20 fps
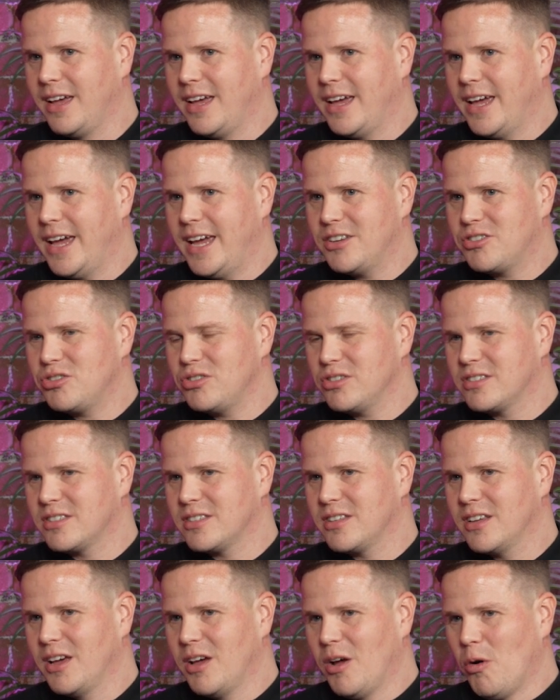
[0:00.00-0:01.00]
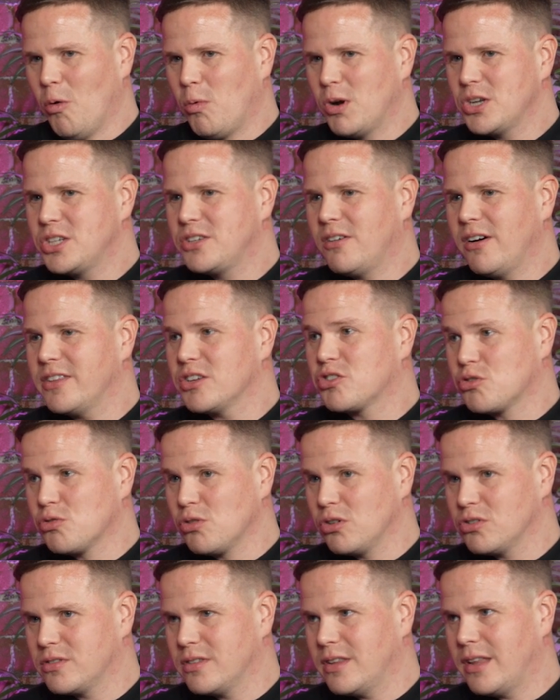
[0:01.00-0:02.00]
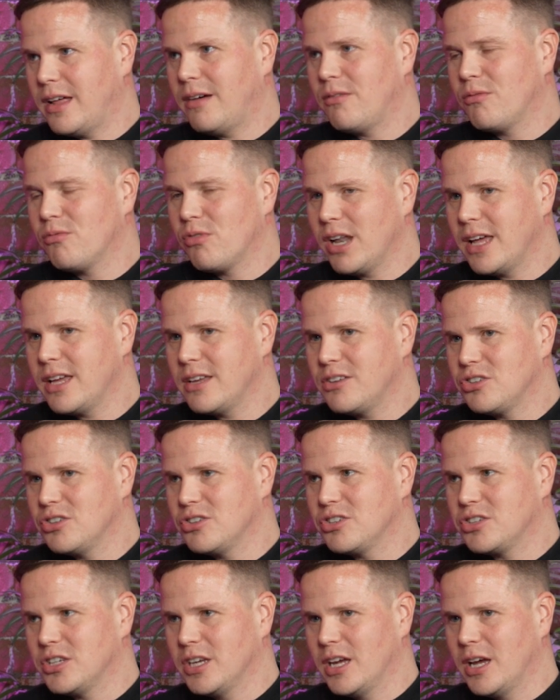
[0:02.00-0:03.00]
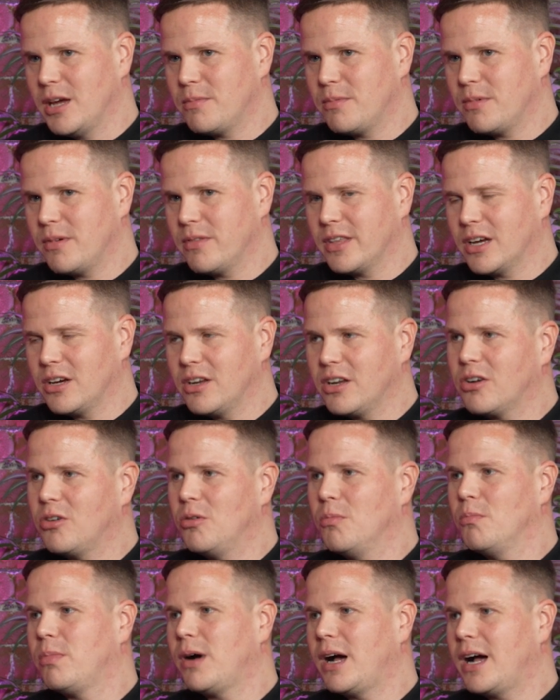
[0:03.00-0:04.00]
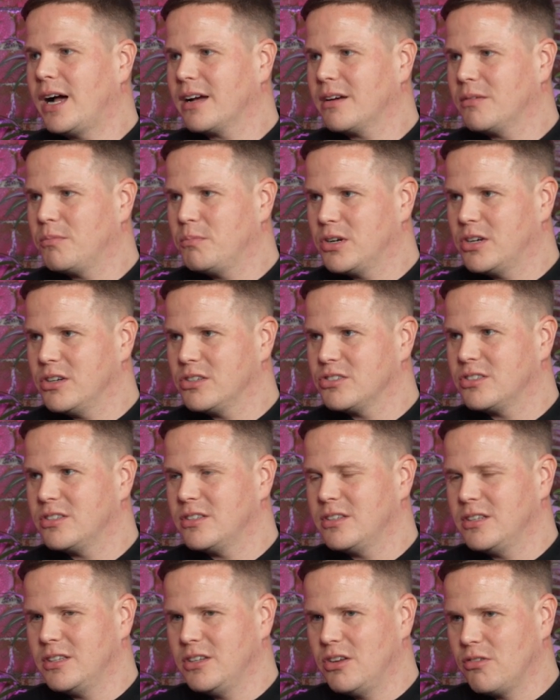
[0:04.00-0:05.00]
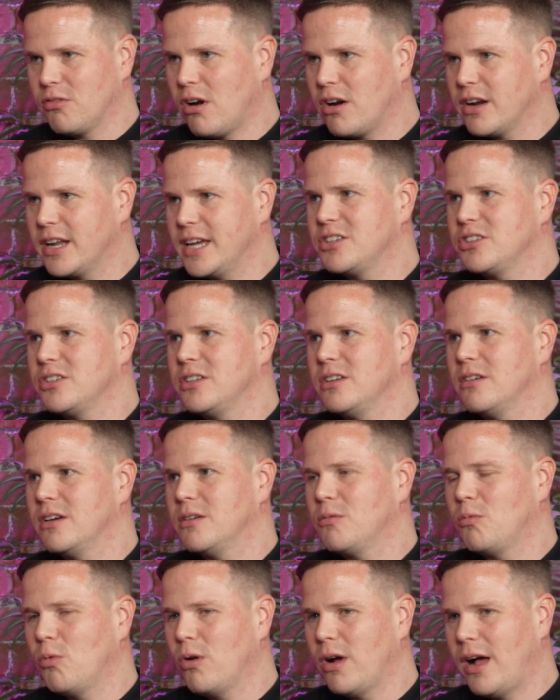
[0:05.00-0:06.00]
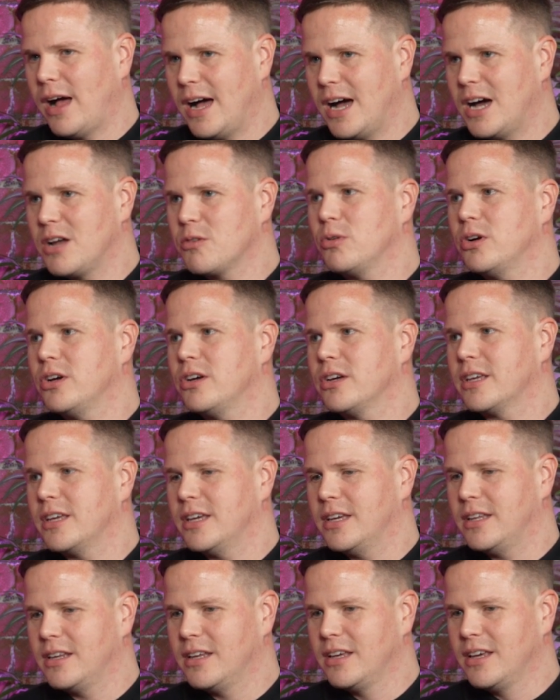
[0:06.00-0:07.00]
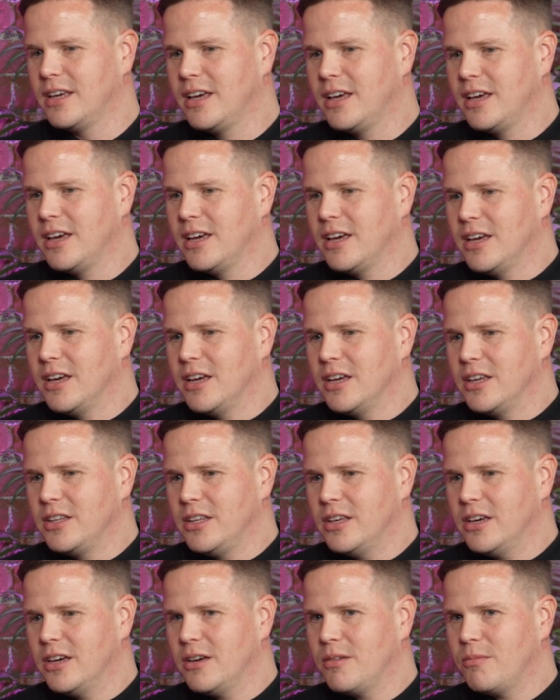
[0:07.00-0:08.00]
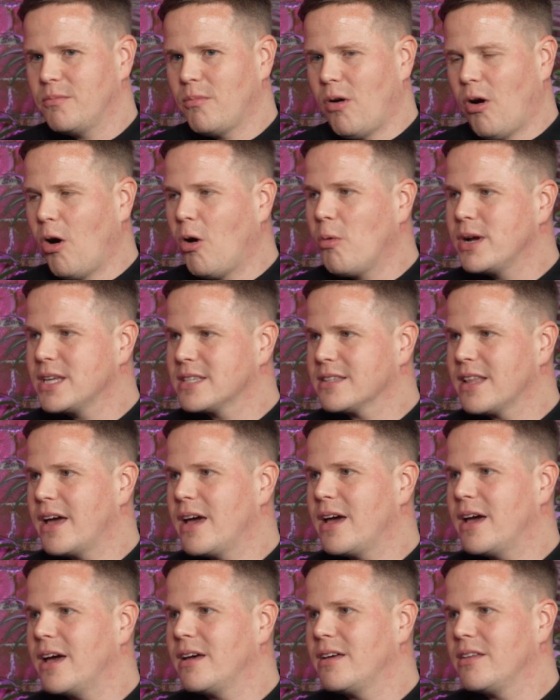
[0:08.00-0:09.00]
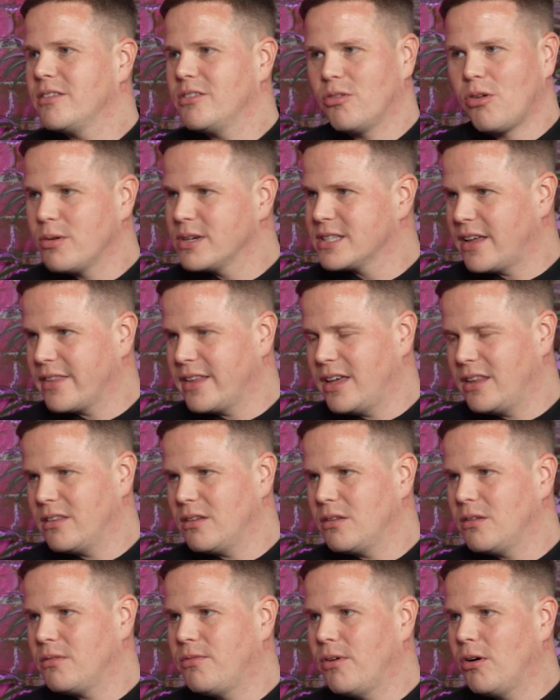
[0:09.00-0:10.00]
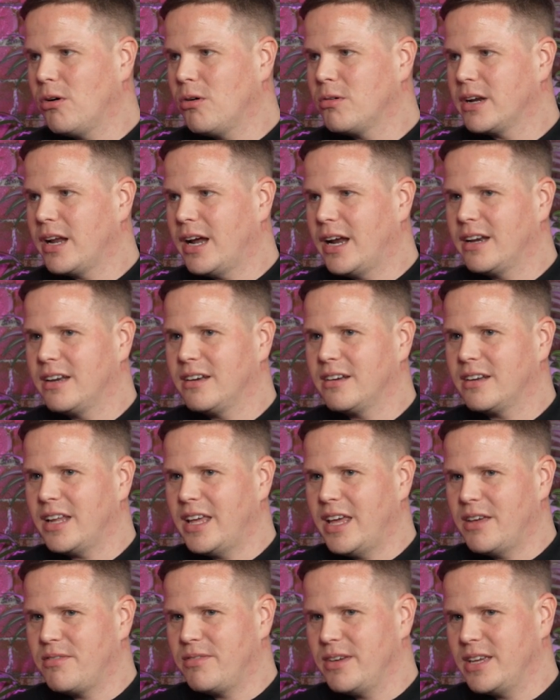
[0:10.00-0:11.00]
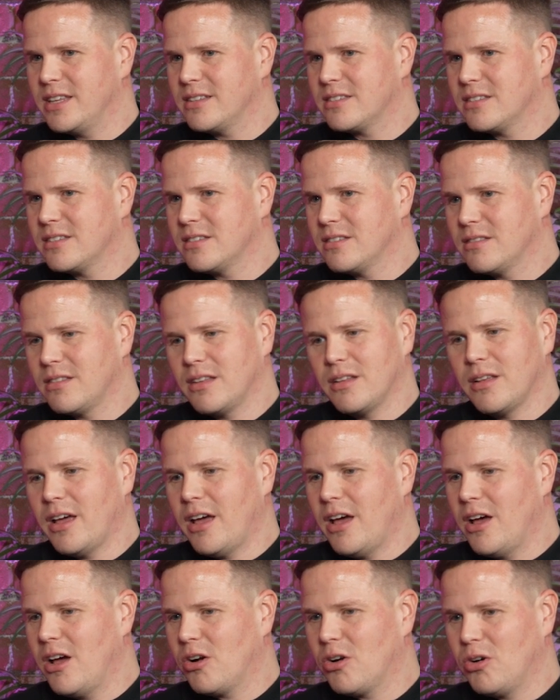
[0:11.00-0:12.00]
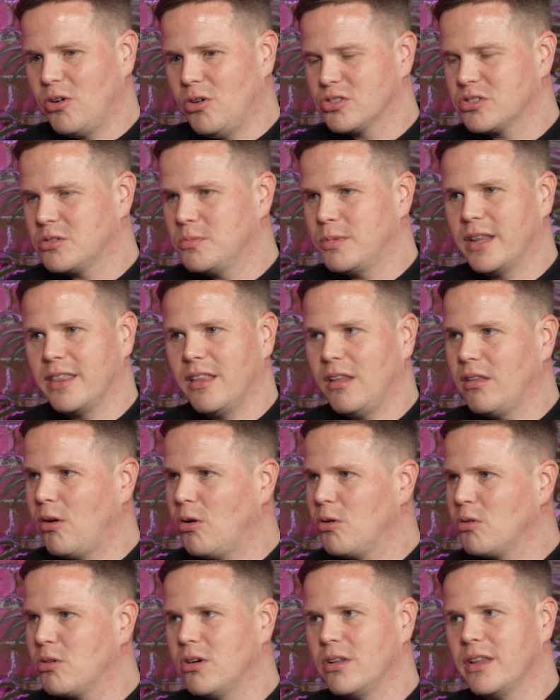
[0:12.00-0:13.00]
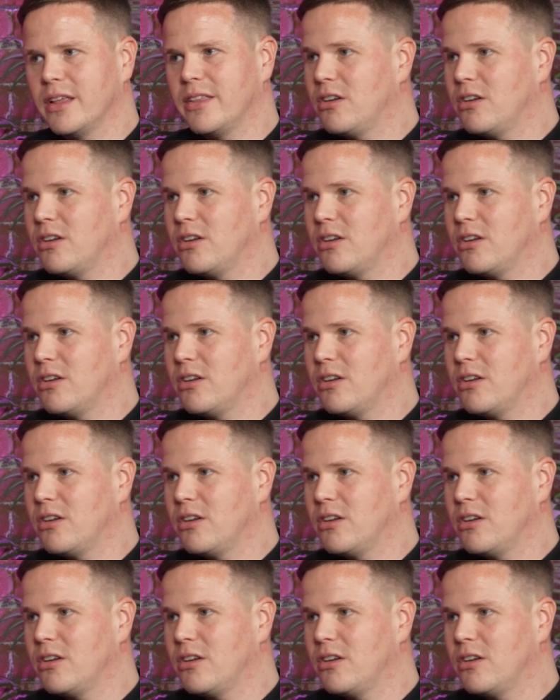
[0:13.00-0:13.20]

it's just once you've got the trust of that relationship, they're going to come back because you're honest, you're hardworking, you're always there, you're always at the end of the phone. And if it's a customer in the local in the